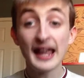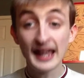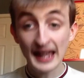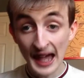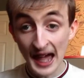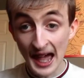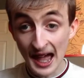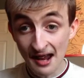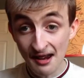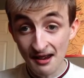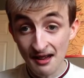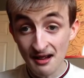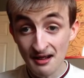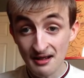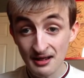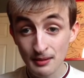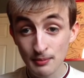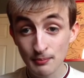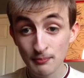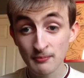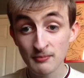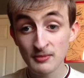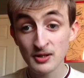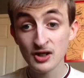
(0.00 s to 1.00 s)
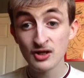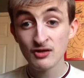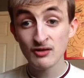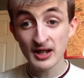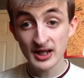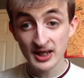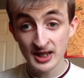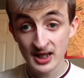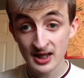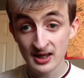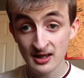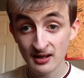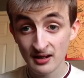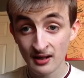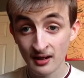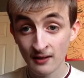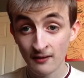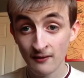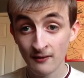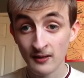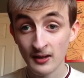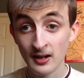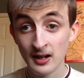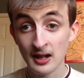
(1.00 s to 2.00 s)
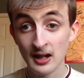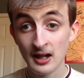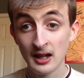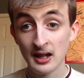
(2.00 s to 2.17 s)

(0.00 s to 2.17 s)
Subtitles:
I cannot stress this enough,